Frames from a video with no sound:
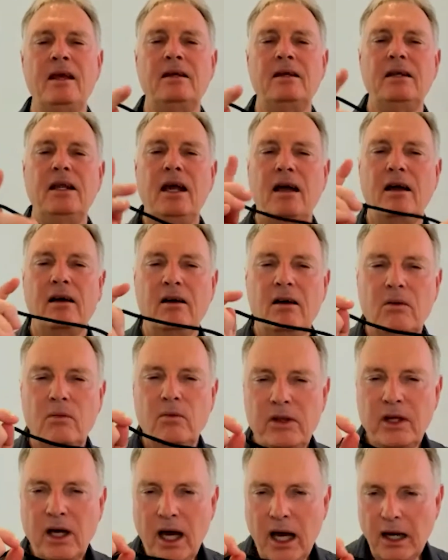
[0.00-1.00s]
Now
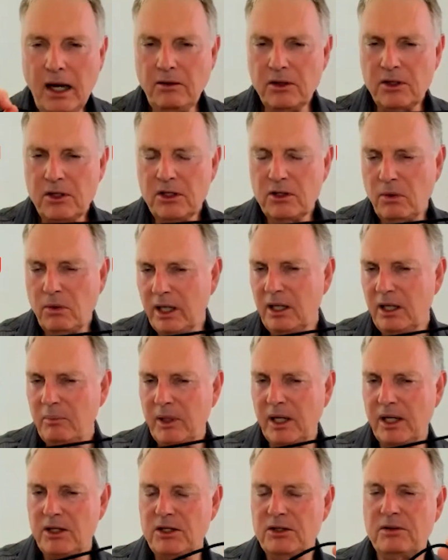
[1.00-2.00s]
with 120
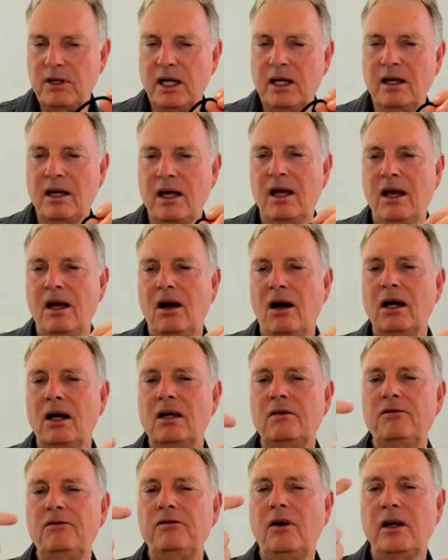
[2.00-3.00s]
bead string, I
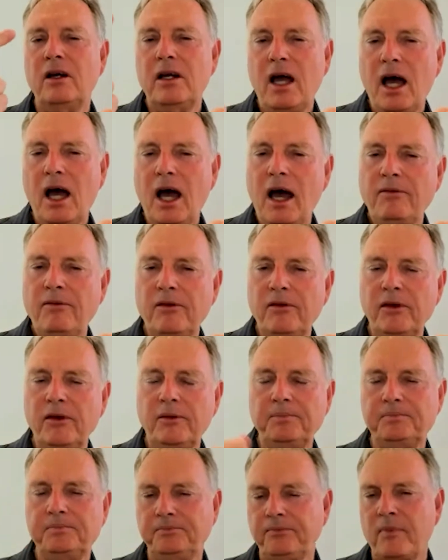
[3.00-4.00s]
could find half of
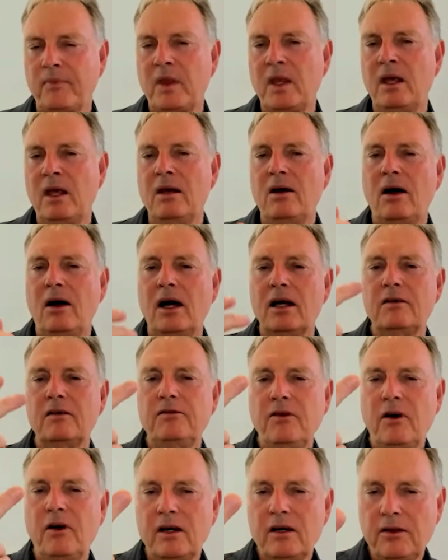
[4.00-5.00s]
it, I could
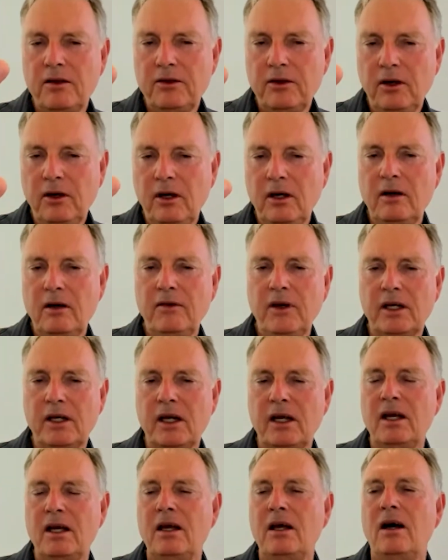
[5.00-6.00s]
find a third of
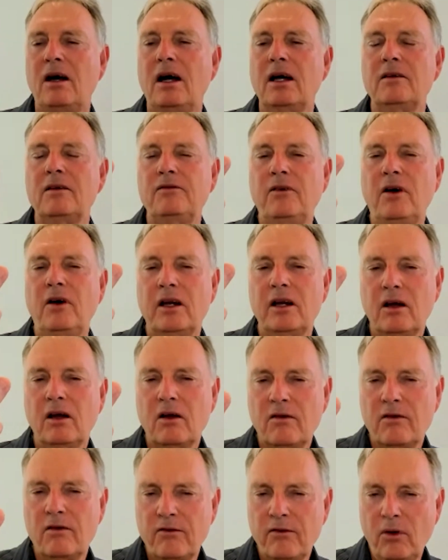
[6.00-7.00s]
it, I could find a
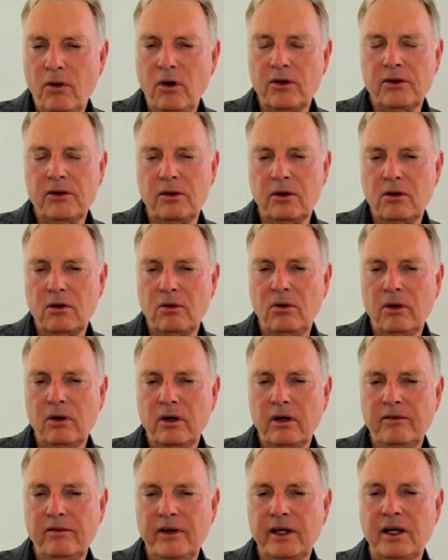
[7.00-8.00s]
fourth or a
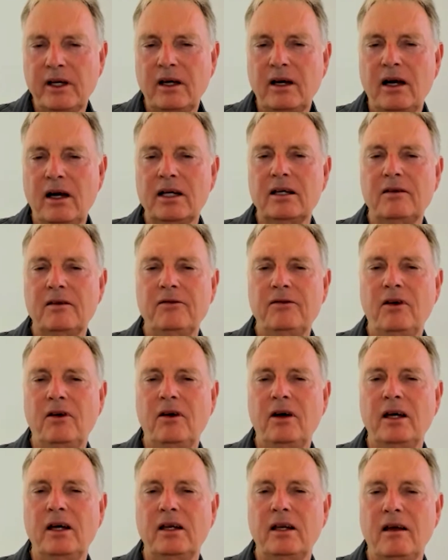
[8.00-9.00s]
quarter of it, I could
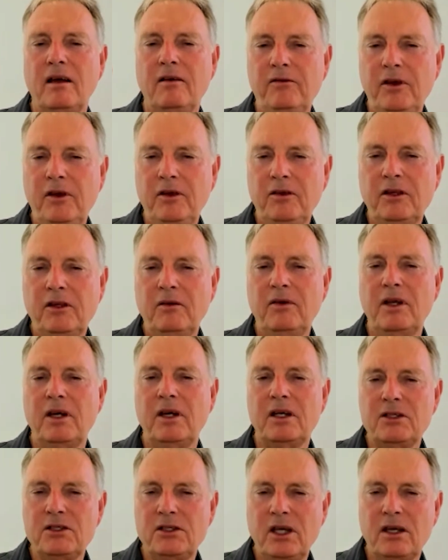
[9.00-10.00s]
find a fifth of it,
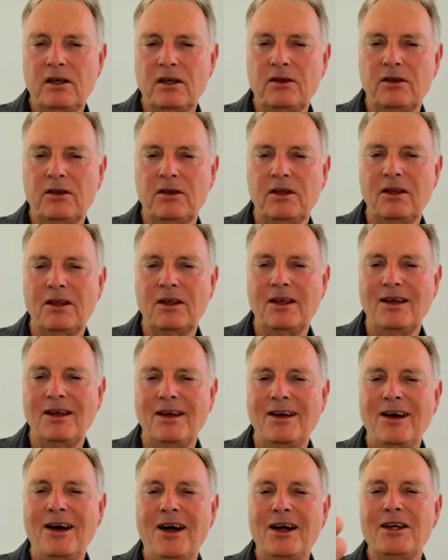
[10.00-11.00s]
a sixth,
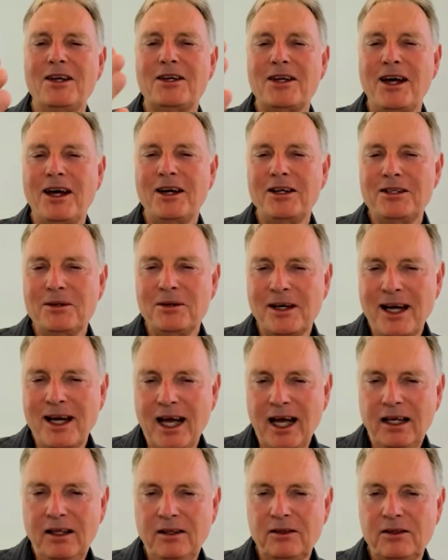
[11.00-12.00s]
I could go to an
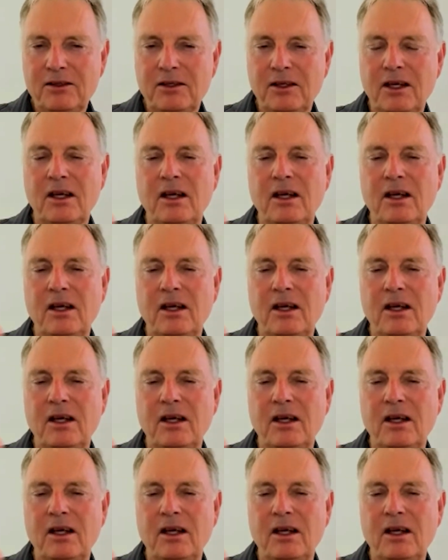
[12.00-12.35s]
eighth,